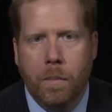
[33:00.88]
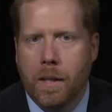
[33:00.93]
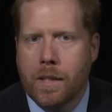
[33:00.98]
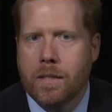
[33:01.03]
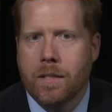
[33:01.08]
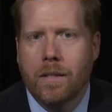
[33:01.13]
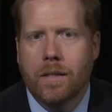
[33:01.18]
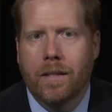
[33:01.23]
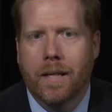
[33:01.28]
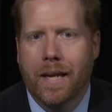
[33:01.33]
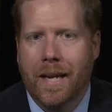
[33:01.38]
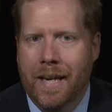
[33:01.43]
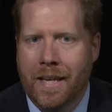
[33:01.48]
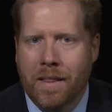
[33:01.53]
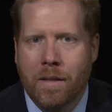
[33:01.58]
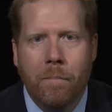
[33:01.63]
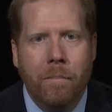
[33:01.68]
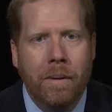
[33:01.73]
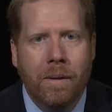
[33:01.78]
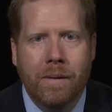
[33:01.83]
budget
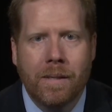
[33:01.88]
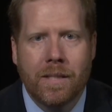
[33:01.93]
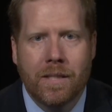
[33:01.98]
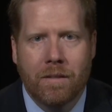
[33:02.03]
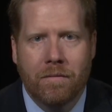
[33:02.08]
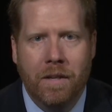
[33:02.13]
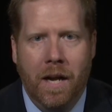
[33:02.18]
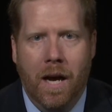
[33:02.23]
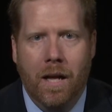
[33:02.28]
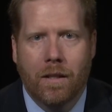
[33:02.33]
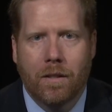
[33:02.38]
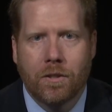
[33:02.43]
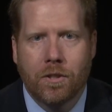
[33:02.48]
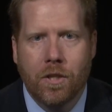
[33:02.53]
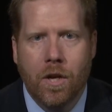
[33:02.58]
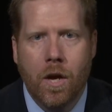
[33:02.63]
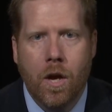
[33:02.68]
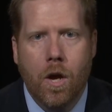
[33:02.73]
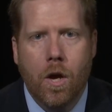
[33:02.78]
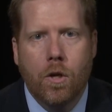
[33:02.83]
in the billions of dollars.
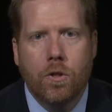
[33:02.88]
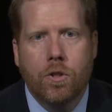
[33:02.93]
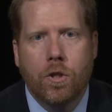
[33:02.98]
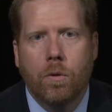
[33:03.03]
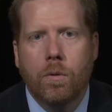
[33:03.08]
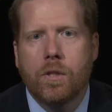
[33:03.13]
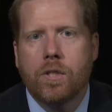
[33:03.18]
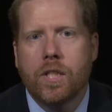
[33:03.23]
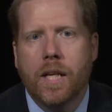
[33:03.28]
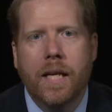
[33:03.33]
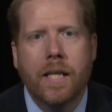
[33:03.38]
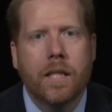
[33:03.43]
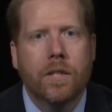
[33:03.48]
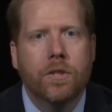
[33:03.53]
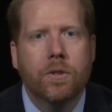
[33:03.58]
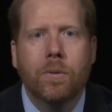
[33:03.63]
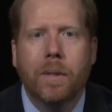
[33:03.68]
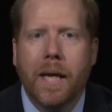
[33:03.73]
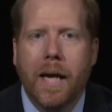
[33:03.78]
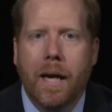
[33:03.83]
So to say
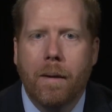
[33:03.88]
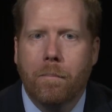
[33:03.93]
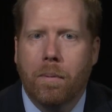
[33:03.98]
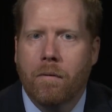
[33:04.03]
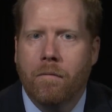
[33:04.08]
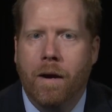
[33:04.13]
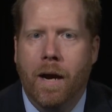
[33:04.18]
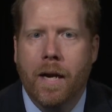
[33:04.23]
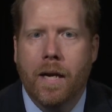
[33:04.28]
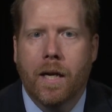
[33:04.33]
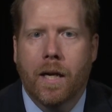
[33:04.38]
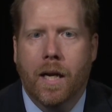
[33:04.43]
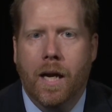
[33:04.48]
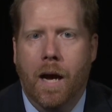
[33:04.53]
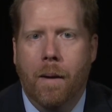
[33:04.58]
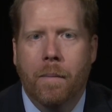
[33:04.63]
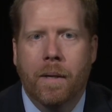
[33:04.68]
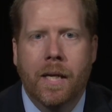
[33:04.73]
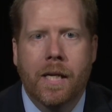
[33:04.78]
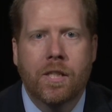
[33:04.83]
that you can't provide an
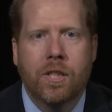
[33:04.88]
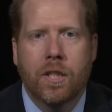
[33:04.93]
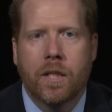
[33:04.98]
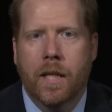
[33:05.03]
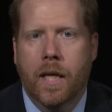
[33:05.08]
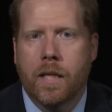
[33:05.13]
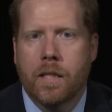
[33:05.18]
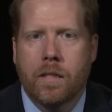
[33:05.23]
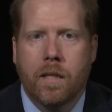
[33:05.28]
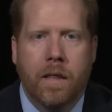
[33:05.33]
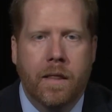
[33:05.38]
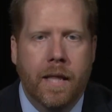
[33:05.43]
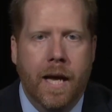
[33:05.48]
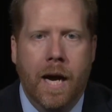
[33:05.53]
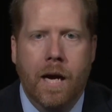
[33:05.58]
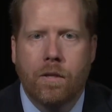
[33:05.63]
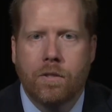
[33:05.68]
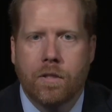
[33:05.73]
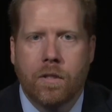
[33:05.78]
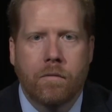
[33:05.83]
accommodation that is
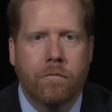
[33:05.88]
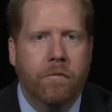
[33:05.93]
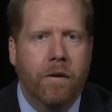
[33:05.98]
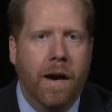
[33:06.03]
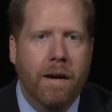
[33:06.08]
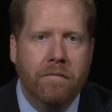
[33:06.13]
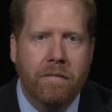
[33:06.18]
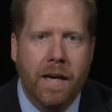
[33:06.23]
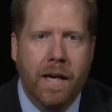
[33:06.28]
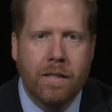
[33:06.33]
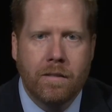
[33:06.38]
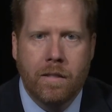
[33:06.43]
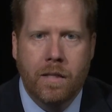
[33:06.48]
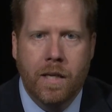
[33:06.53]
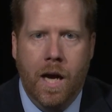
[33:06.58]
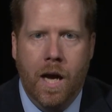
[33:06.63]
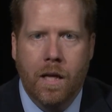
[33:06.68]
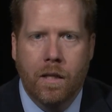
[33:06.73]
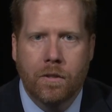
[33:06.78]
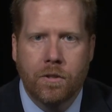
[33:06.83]
$1,000,
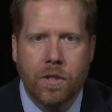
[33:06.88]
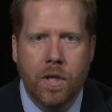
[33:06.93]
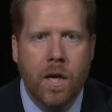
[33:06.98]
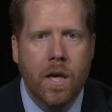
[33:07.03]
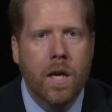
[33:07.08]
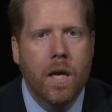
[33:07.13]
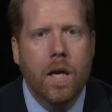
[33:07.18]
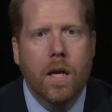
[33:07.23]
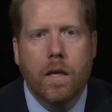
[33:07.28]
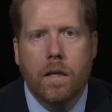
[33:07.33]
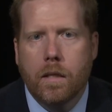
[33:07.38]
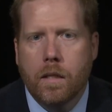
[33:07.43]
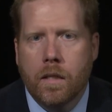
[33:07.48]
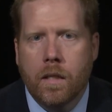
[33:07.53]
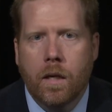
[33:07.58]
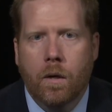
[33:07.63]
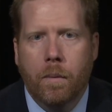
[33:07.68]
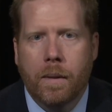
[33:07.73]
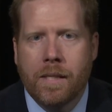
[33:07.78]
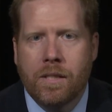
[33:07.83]

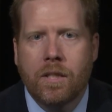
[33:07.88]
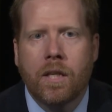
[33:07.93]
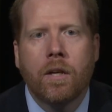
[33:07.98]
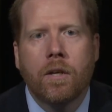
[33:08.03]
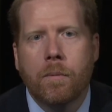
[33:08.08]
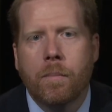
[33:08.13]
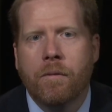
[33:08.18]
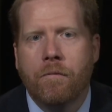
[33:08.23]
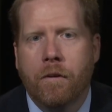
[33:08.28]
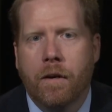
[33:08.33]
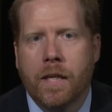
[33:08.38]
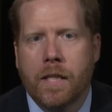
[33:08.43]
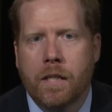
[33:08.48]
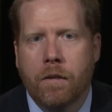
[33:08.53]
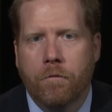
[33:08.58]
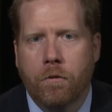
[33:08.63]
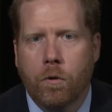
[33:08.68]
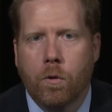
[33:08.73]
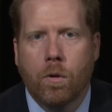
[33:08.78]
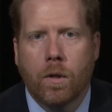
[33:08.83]
$5,000, is going to be very
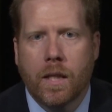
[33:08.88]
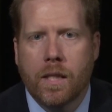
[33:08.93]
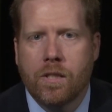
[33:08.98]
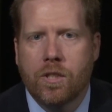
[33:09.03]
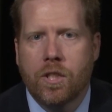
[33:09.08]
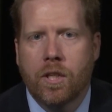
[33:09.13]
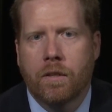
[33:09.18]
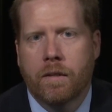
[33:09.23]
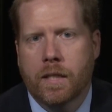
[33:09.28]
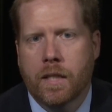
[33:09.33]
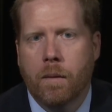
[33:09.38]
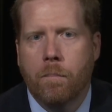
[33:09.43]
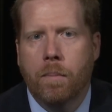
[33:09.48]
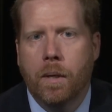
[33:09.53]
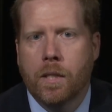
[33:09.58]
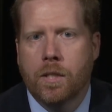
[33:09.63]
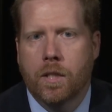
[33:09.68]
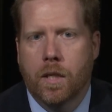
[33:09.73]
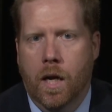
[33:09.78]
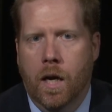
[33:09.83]
difficult considering the
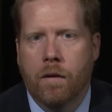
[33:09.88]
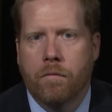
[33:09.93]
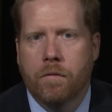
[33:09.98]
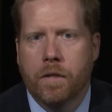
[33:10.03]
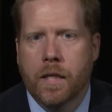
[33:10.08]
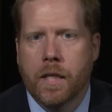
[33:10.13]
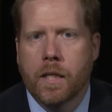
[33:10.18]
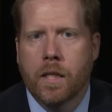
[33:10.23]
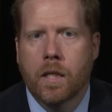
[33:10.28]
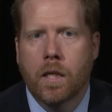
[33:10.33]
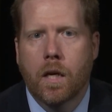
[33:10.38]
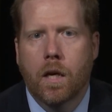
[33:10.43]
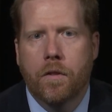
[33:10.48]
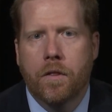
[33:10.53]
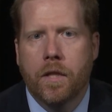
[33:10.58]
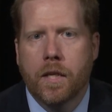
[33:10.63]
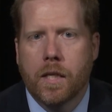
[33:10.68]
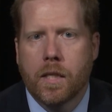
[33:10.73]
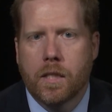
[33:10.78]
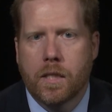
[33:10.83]
budget of the
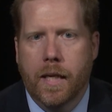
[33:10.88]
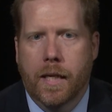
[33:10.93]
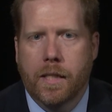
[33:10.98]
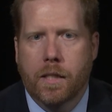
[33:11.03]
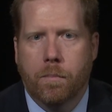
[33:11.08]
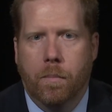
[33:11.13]
State